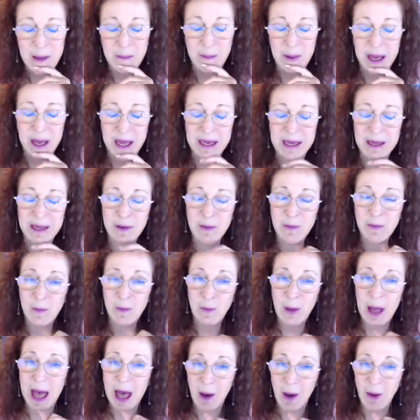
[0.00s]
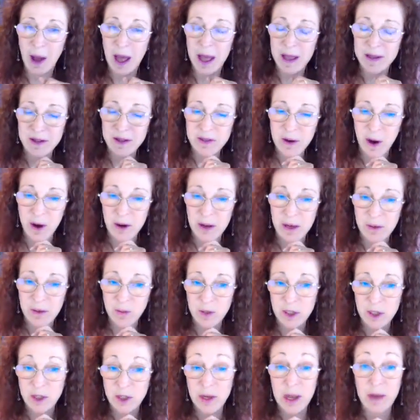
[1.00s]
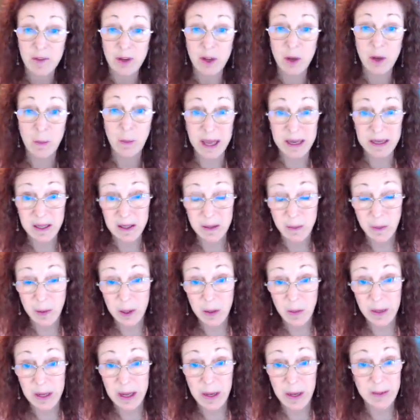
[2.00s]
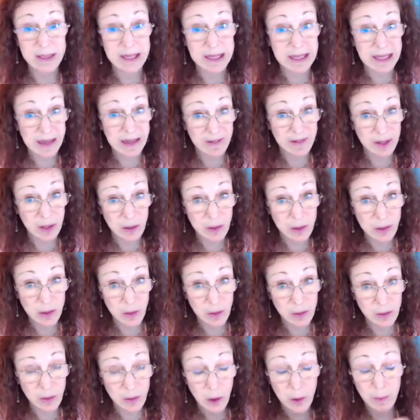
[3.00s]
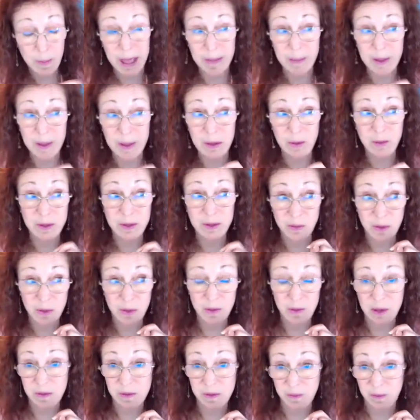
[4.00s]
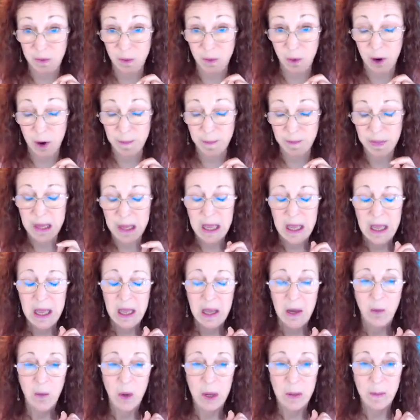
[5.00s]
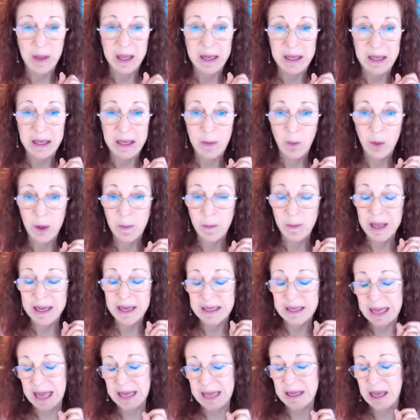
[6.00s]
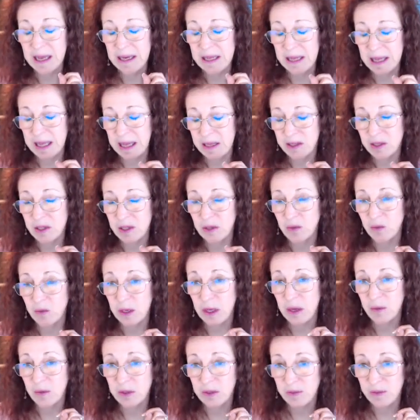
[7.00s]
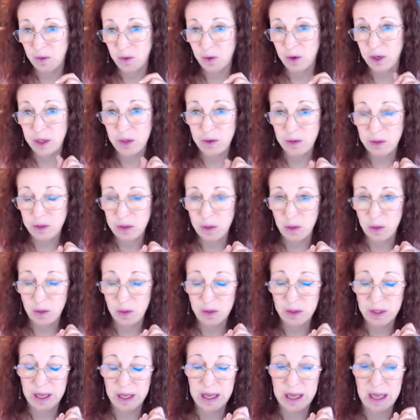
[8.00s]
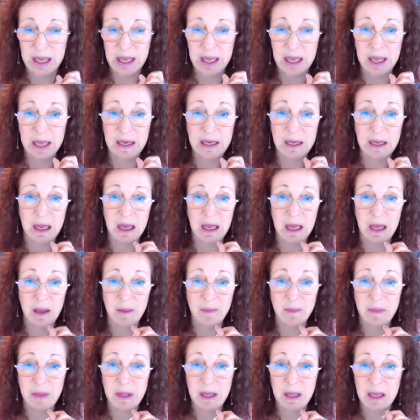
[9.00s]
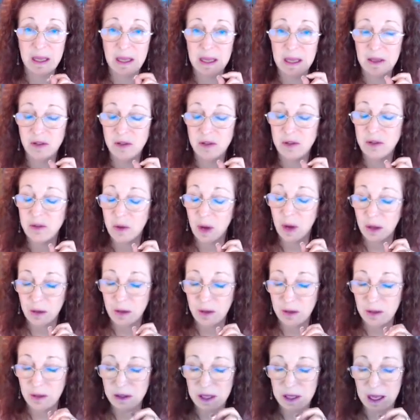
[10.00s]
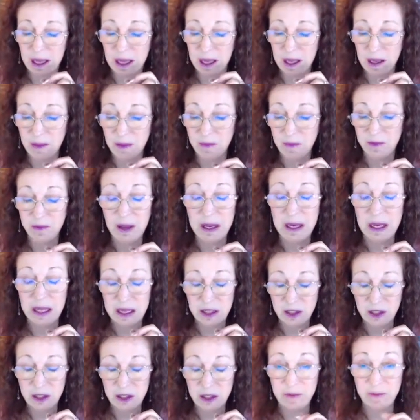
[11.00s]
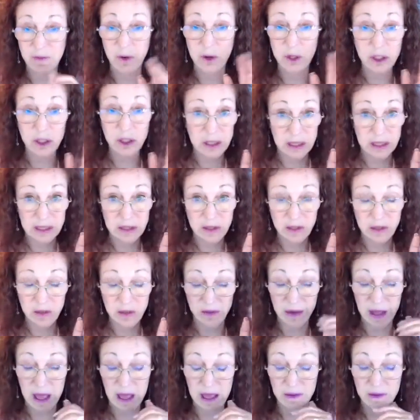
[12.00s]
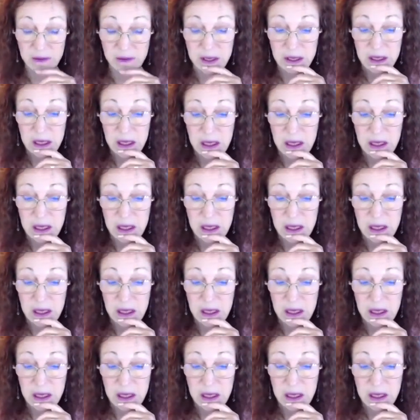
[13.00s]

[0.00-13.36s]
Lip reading: But how I started was, you have to go back to the point when I was 11 years old, or maybe it was when I was 4. When my dad got cancer when I was 4 years old, and he struggled financially. Fortunately, he survived.